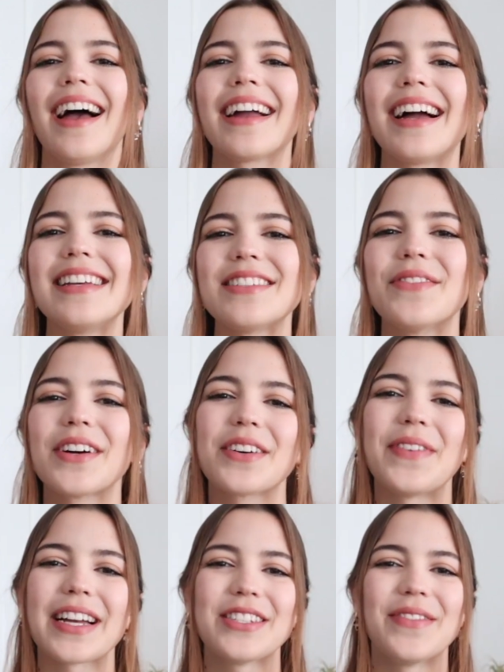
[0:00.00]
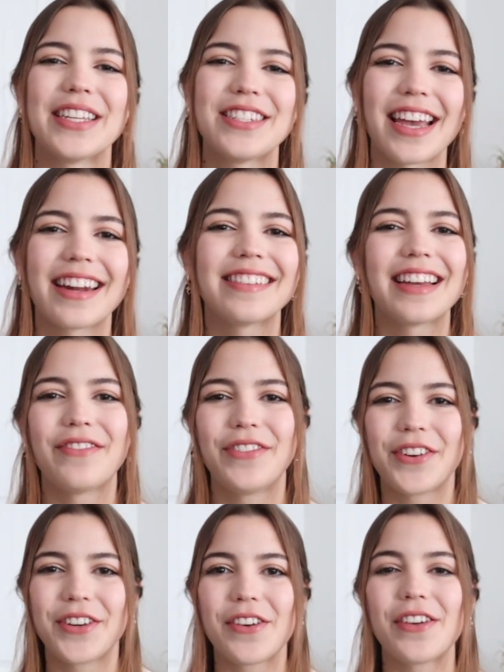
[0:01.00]
Hi guys and welcome back to my channel. If
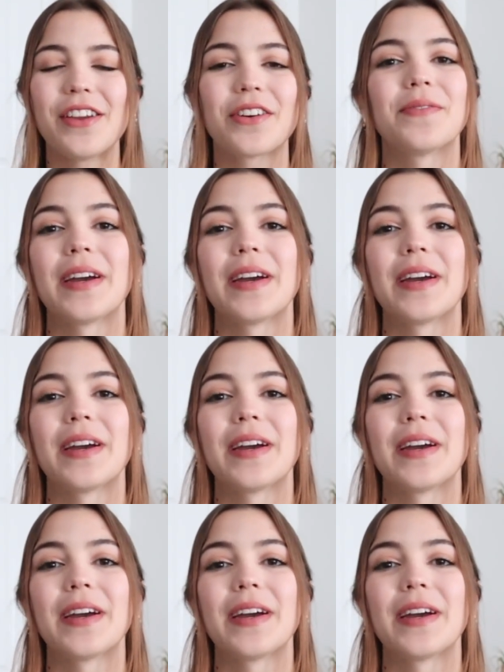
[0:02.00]
you're new here,